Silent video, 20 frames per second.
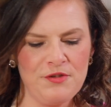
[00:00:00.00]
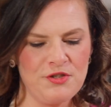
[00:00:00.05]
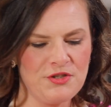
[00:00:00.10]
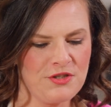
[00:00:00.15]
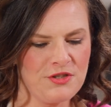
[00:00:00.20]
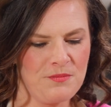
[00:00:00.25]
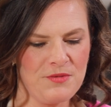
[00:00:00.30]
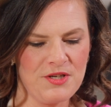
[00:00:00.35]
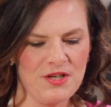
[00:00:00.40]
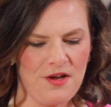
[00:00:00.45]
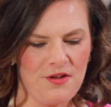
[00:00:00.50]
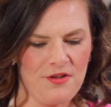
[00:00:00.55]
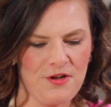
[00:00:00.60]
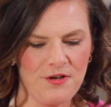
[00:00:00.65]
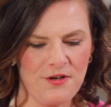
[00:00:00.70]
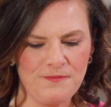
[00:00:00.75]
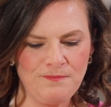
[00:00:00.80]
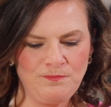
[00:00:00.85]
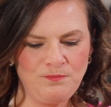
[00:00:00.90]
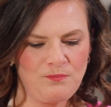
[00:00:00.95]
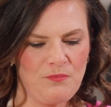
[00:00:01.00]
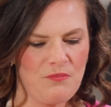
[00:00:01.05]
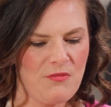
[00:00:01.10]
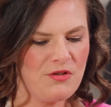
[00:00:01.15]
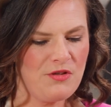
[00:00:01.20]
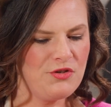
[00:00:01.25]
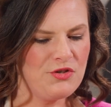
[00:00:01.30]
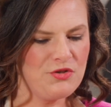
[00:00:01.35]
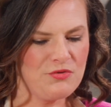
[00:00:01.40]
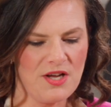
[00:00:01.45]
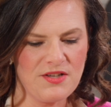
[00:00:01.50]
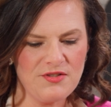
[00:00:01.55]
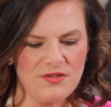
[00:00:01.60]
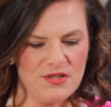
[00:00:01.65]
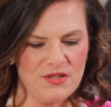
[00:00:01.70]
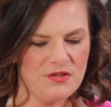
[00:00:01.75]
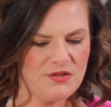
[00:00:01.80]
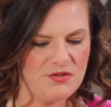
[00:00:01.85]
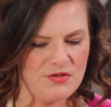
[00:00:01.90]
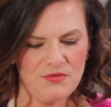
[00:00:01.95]
flavors come together. Mm -hmm. The
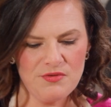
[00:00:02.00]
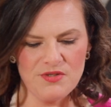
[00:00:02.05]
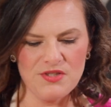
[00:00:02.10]
dressing is so